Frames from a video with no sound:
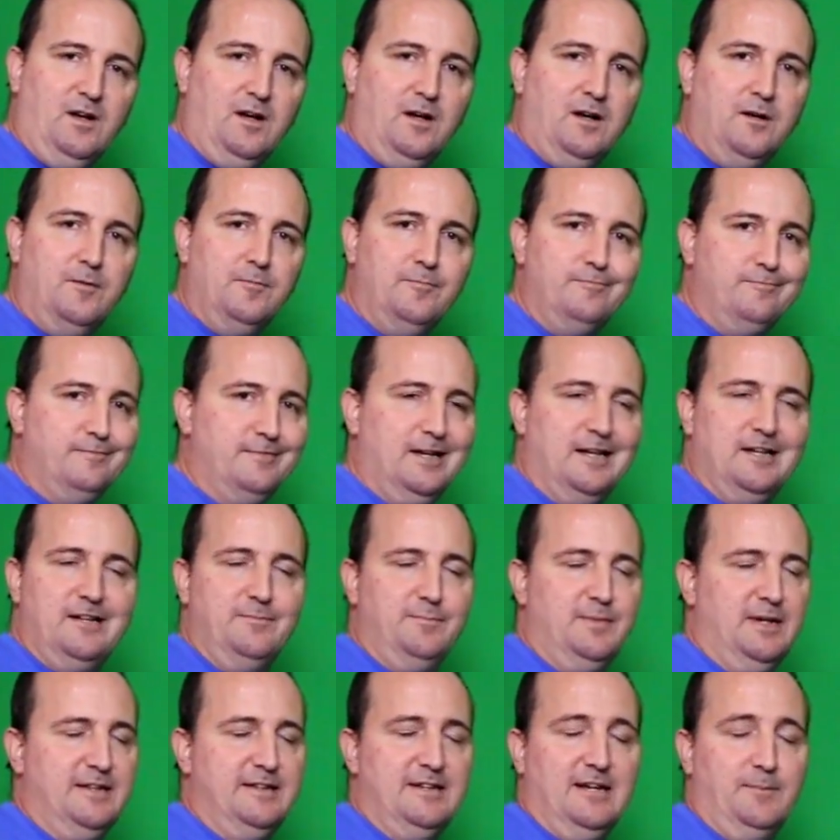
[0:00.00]
um, that it
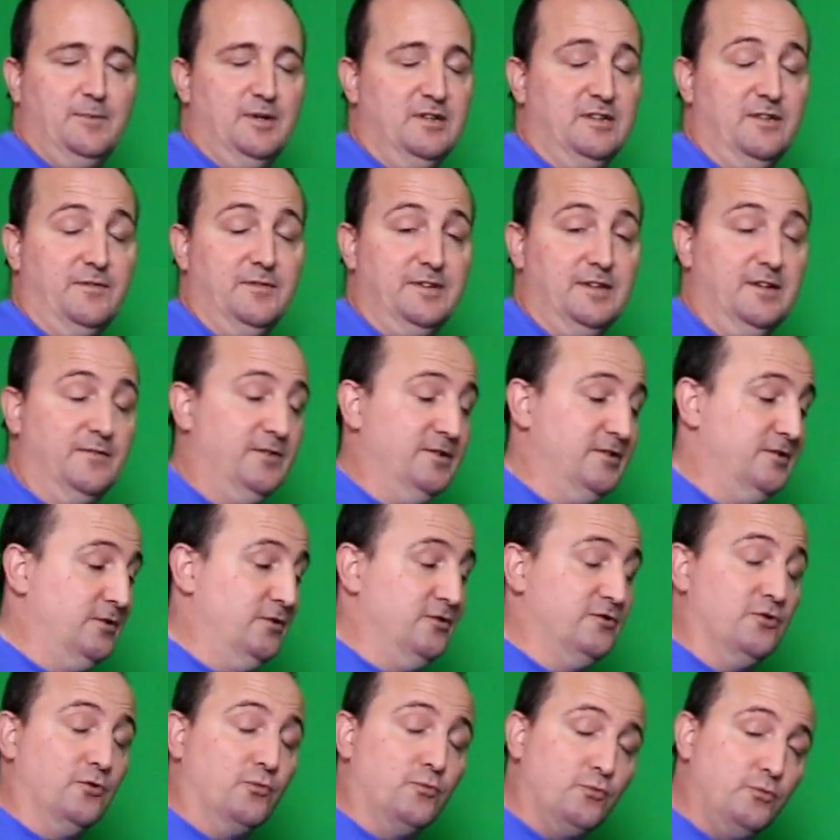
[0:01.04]
made that much of a difference. So
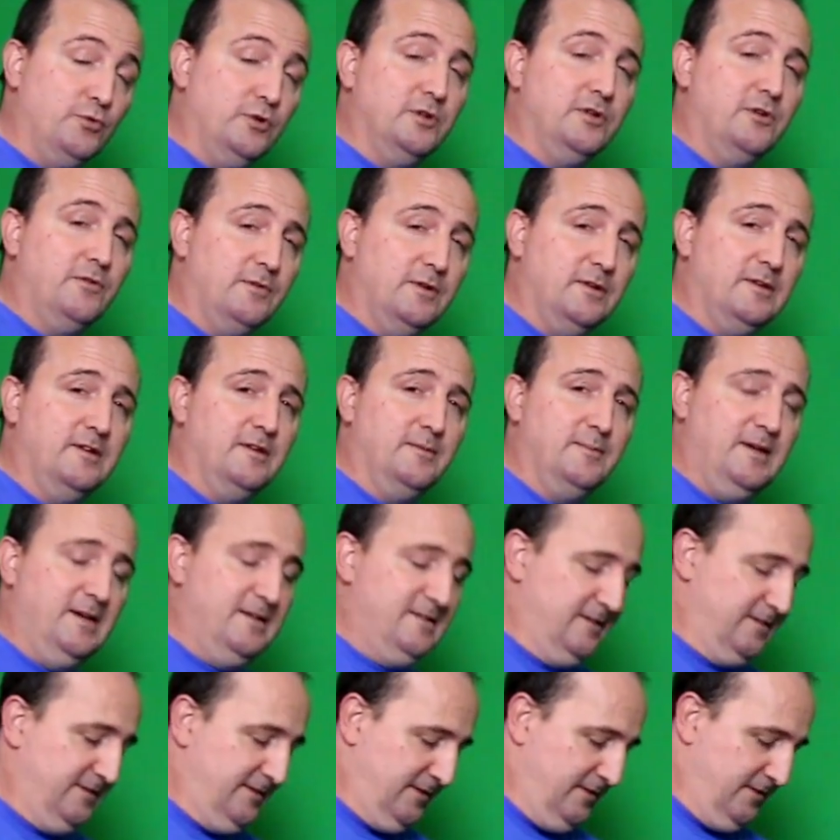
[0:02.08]
it's a really, really
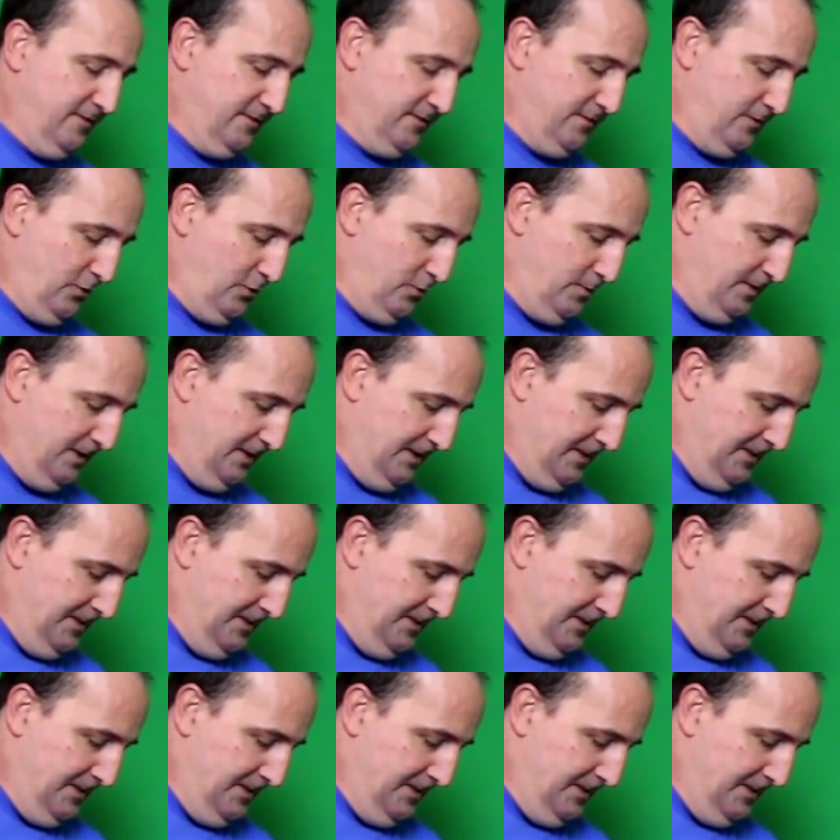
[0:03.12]
amazing telescope.